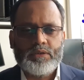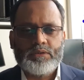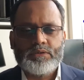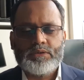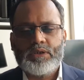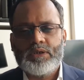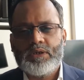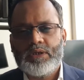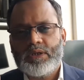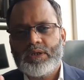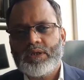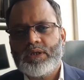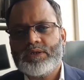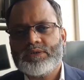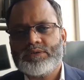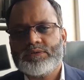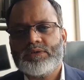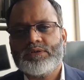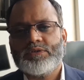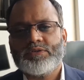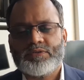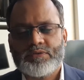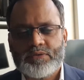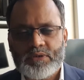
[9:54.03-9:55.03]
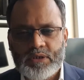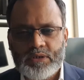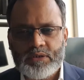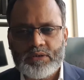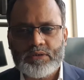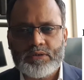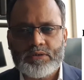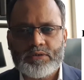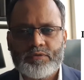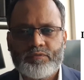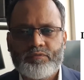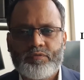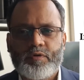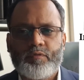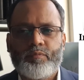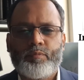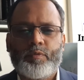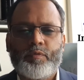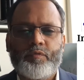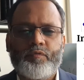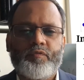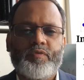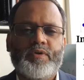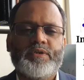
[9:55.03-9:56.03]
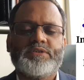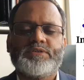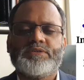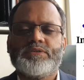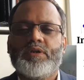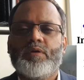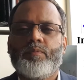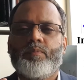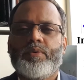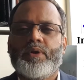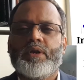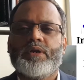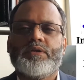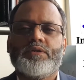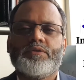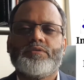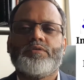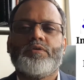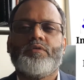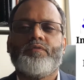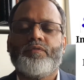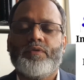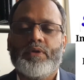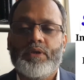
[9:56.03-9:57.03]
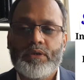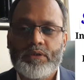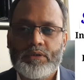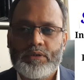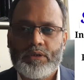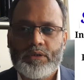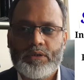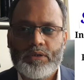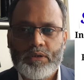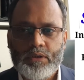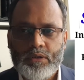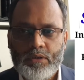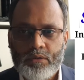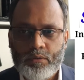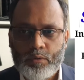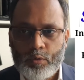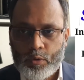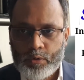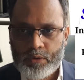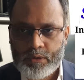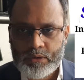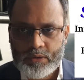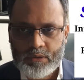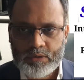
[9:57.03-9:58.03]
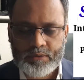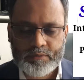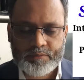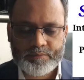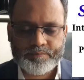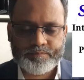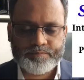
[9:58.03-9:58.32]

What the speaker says: The international standards for professional practice of internal auditing.